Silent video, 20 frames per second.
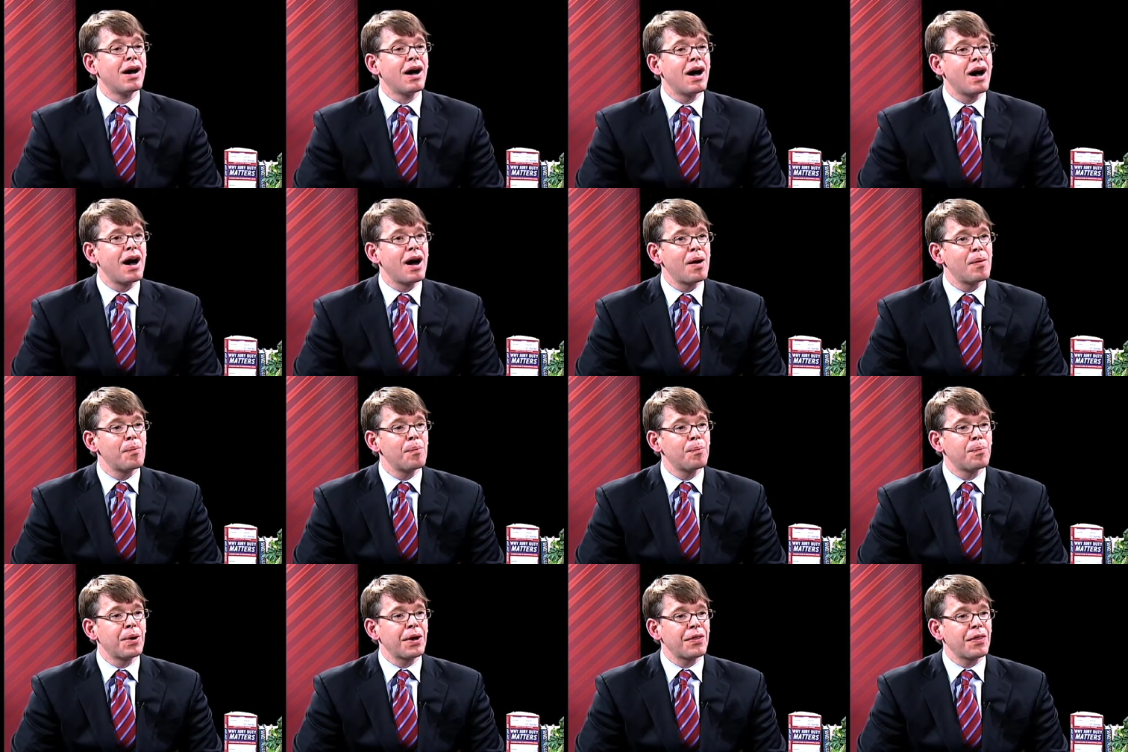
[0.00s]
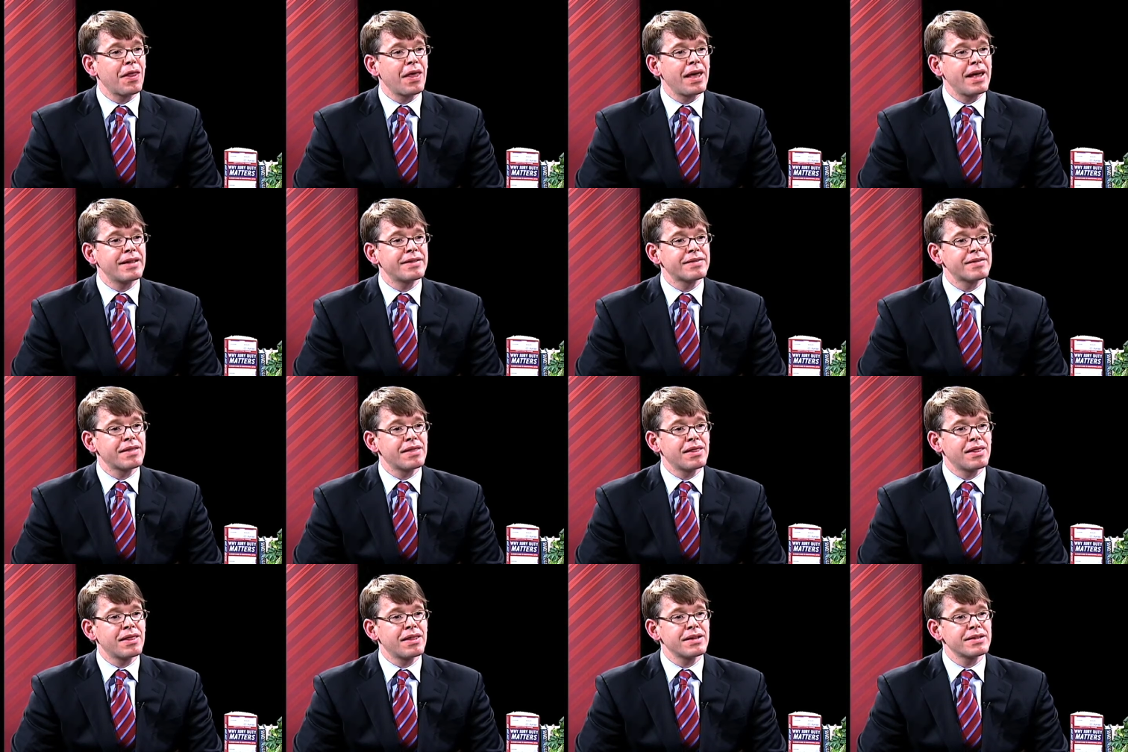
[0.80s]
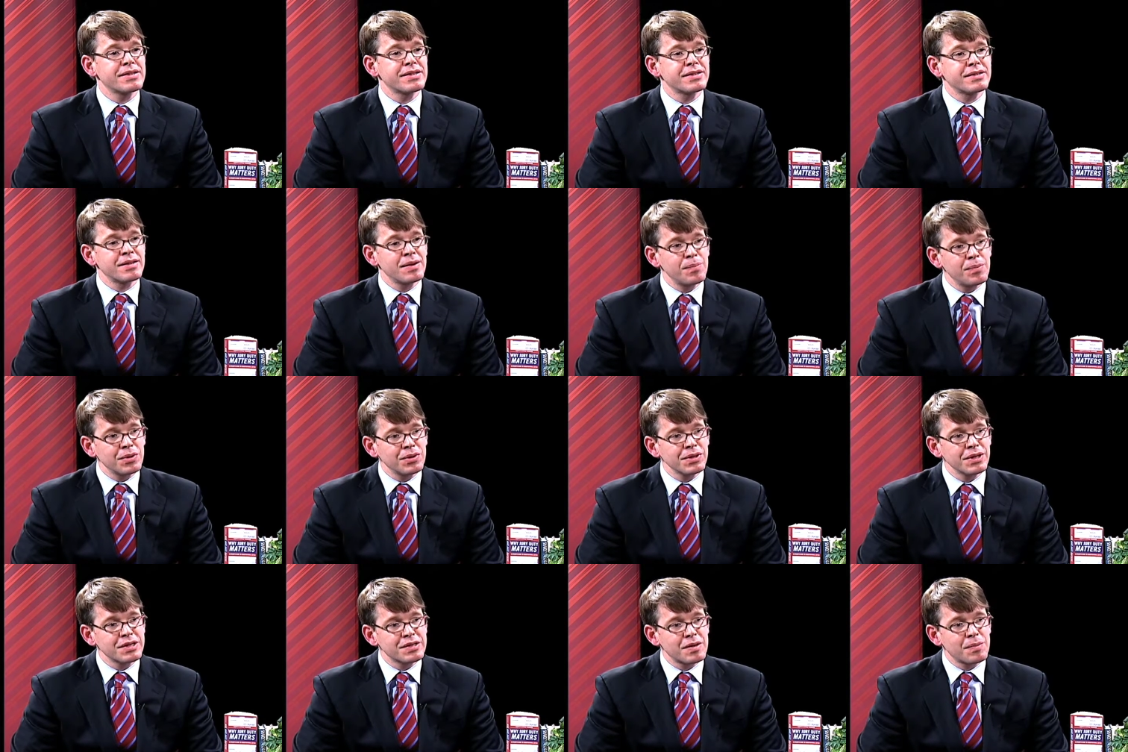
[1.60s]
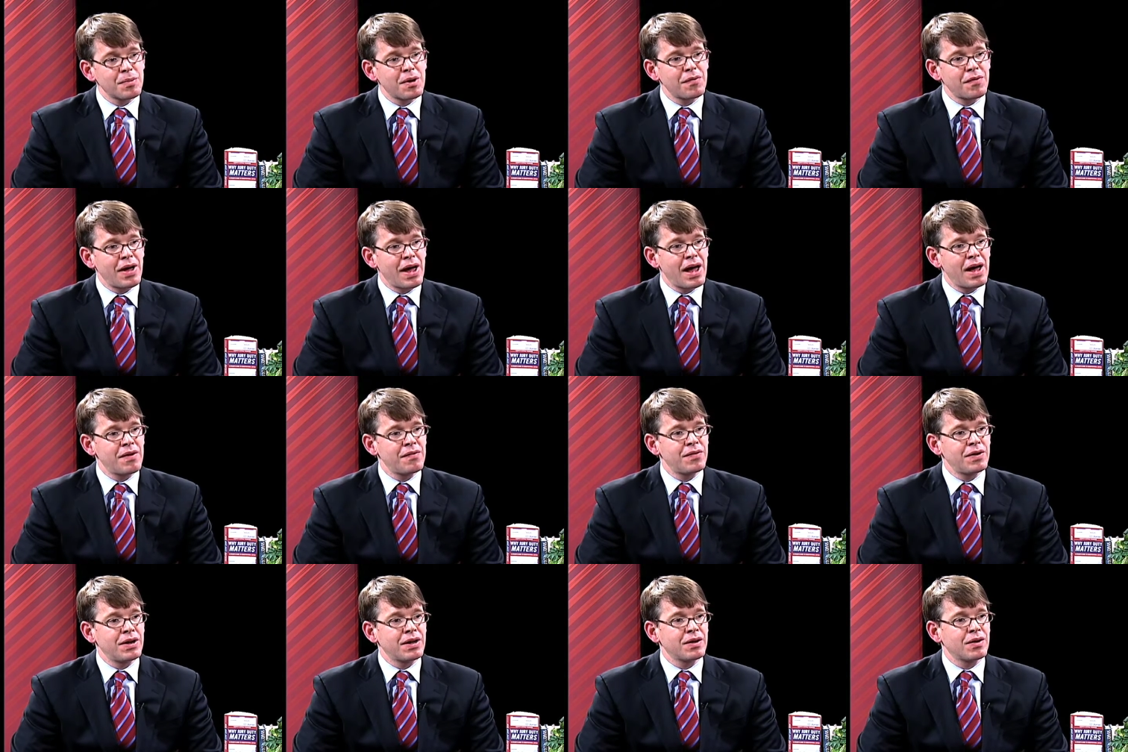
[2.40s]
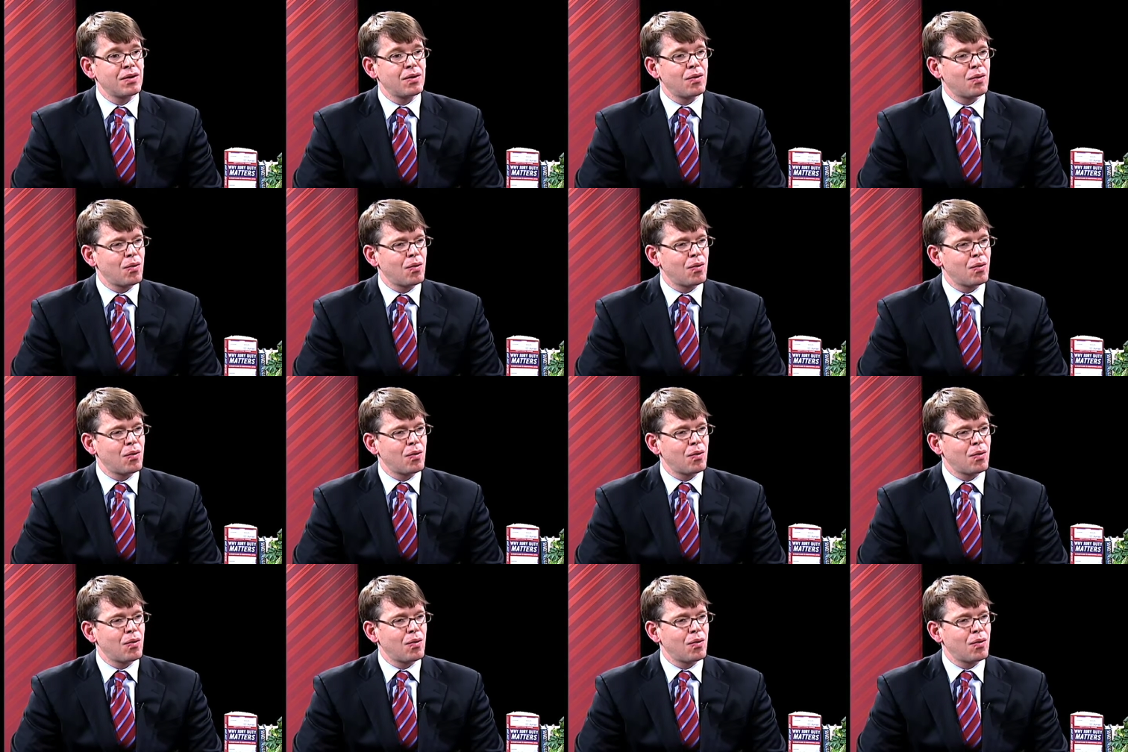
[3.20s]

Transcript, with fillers: But it's the symbolism of having